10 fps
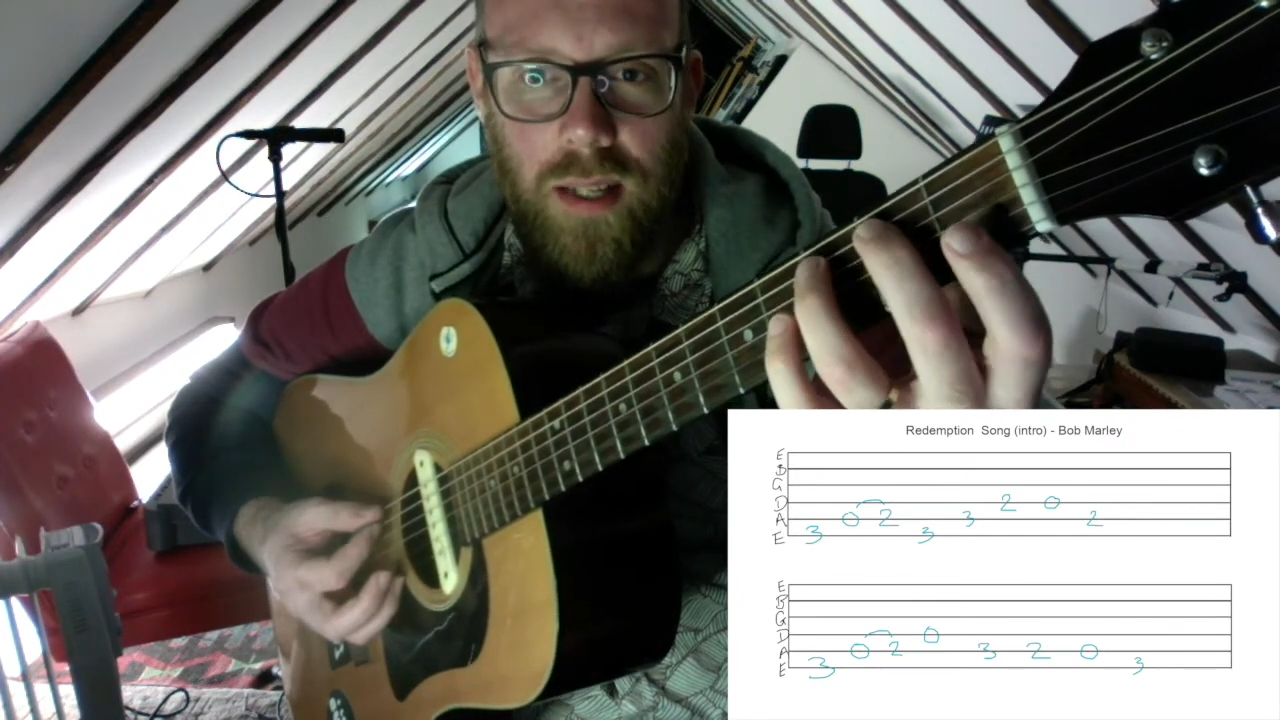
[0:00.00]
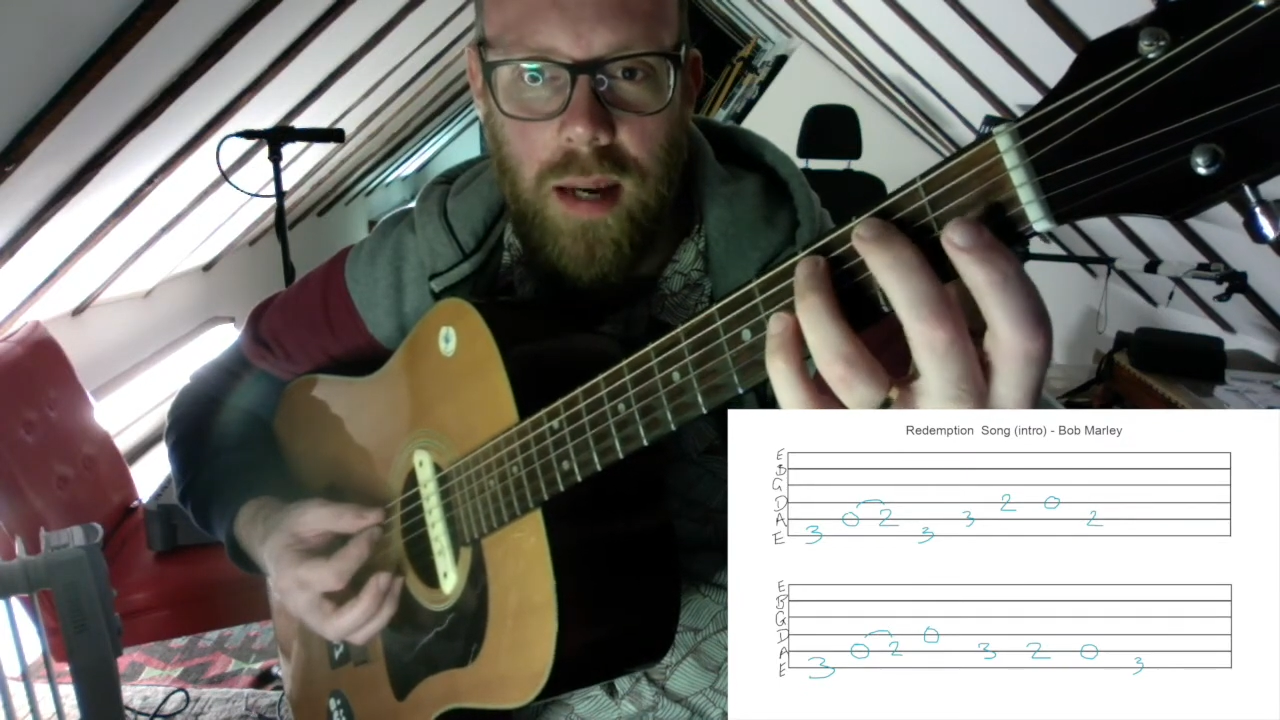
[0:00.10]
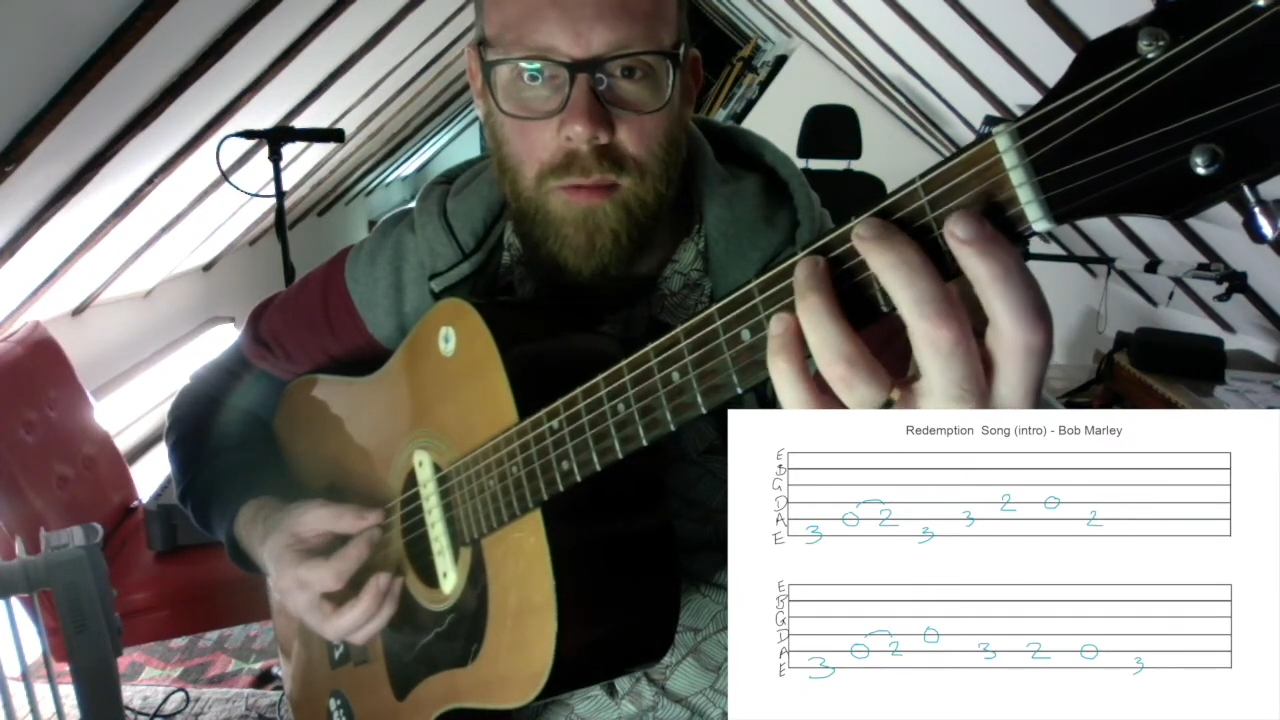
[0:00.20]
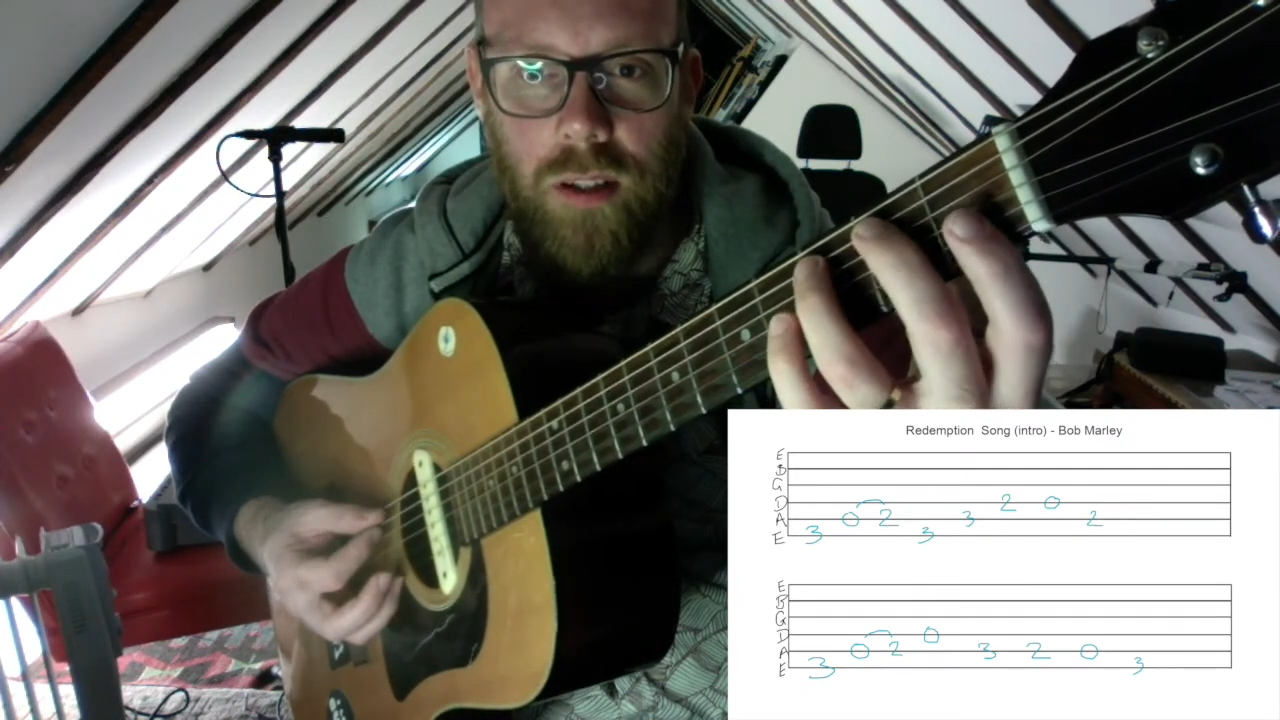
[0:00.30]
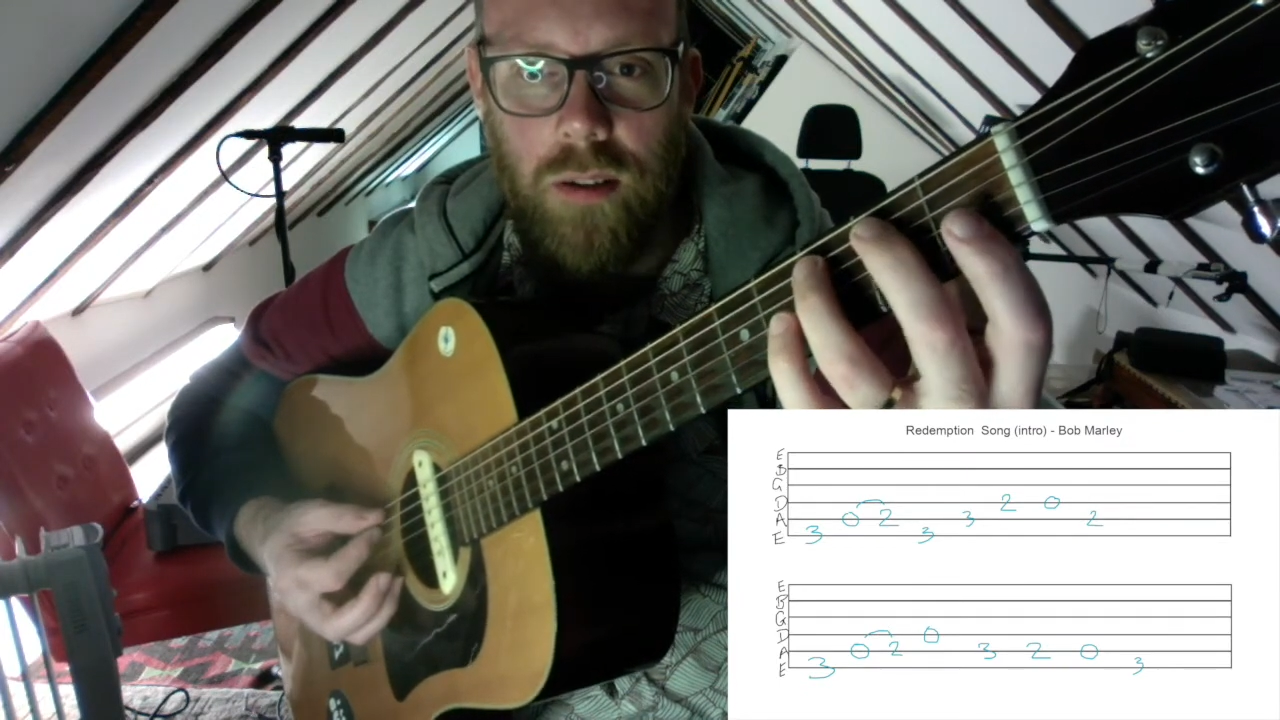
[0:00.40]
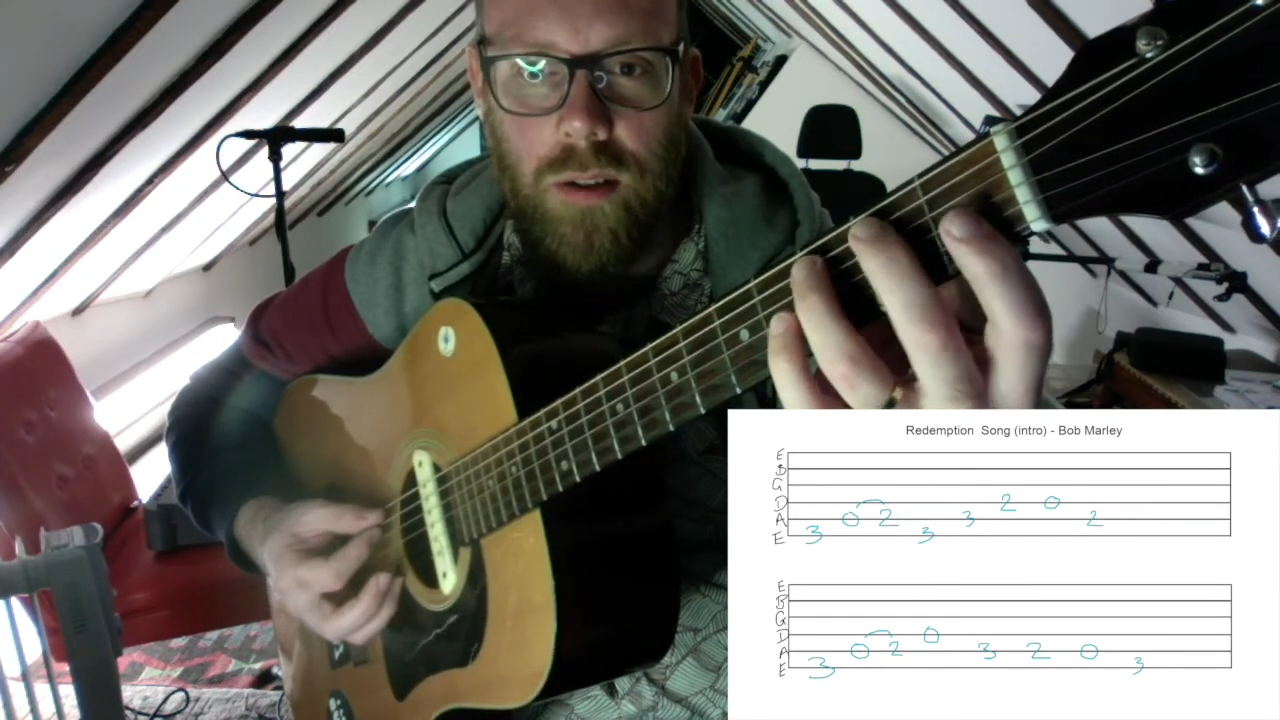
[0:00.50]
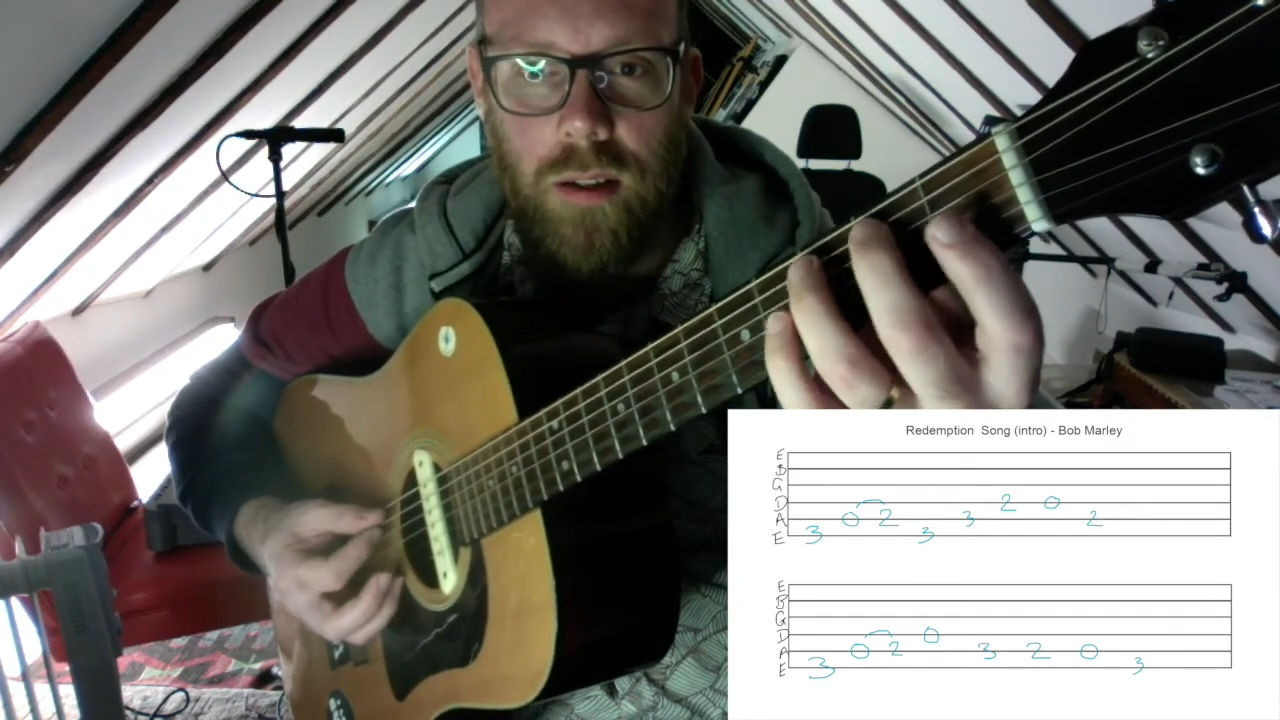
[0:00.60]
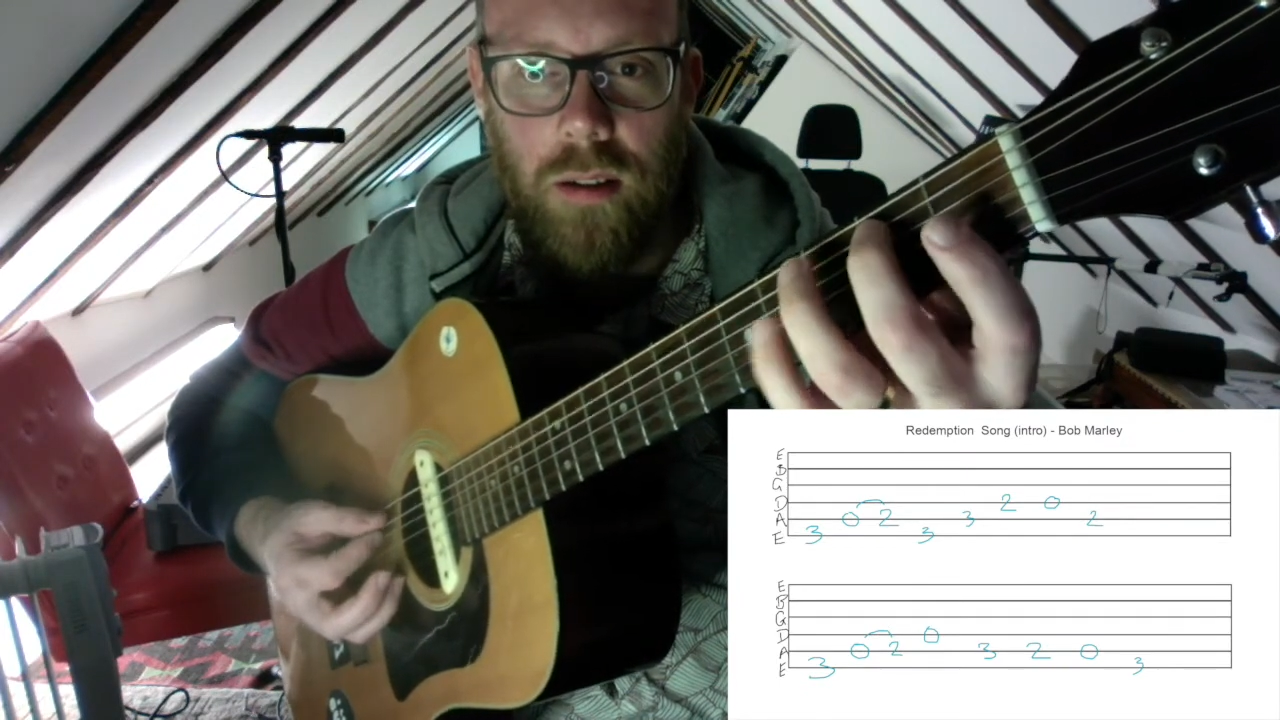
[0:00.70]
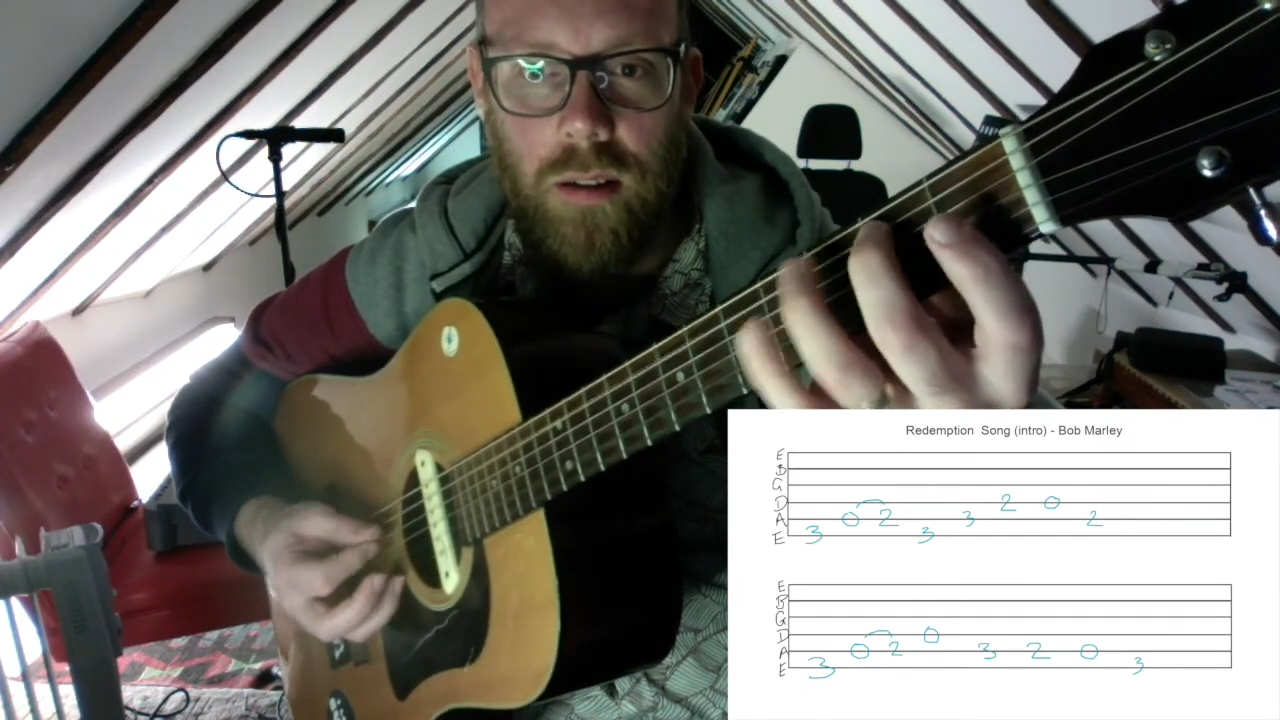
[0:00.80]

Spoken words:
hammer into it.